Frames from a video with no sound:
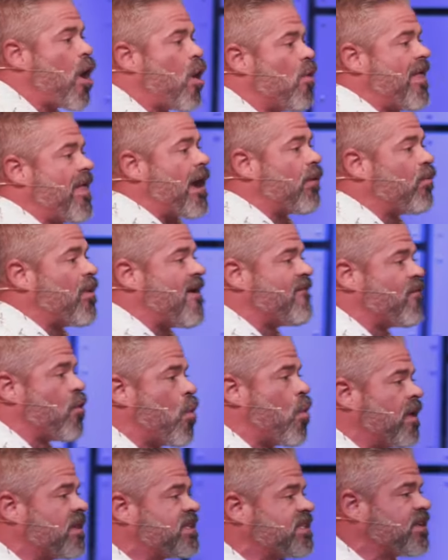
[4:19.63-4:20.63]
go, that
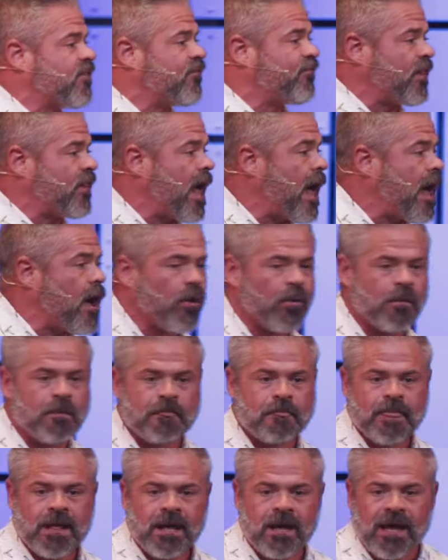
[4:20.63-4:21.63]
river wants to
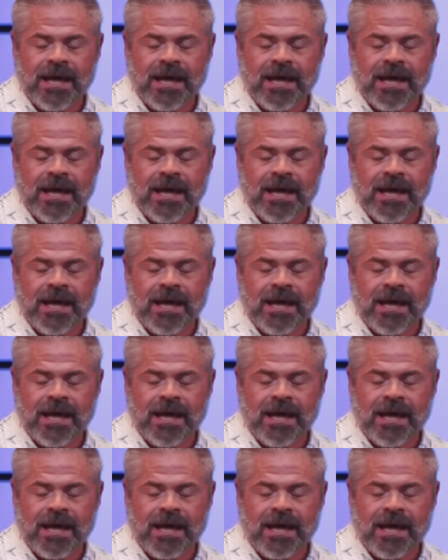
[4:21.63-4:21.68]
flow.